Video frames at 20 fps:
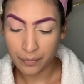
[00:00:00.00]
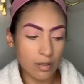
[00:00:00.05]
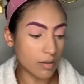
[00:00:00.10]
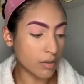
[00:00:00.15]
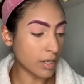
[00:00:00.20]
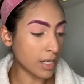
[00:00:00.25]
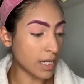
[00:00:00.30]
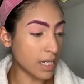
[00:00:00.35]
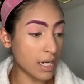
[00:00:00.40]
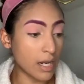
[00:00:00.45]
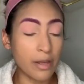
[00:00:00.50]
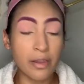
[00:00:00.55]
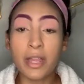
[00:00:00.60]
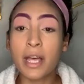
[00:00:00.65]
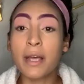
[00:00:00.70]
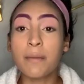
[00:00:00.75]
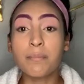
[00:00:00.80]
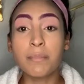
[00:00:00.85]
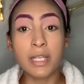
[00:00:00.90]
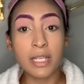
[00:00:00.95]
Okay, now
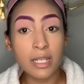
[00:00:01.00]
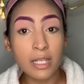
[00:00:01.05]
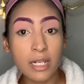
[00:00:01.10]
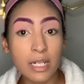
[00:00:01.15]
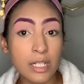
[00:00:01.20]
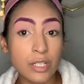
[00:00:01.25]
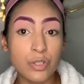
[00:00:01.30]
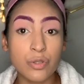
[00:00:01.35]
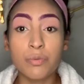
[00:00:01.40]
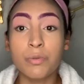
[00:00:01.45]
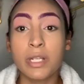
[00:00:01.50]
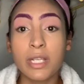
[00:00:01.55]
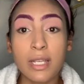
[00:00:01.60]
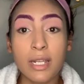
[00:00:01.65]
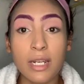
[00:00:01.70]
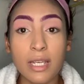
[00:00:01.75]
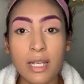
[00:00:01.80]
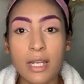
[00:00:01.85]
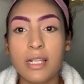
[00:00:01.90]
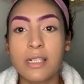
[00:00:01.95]
that Pinkity
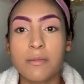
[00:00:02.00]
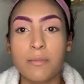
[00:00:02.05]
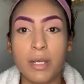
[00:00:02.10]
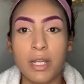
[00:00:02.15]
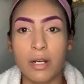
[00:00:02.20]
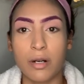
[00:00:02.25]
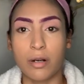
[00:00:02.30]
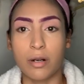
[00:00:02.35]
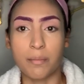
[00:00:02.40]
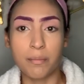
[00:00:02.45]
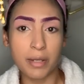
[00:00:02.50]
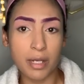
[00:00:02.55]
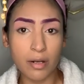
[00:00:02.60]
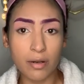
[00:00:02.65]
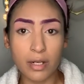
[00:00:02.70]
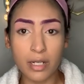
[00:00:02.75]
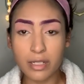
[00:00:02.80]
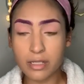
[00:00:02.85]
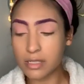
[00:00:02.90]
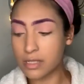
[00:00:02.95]
Drinkity has made her
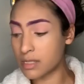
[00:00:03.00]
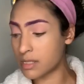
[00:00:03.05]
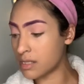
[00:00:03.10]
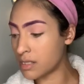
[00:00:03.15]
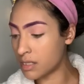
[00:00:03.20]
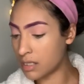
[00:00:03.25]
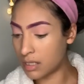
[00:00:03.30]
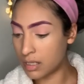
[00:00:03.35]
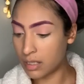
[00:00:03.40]
appearance,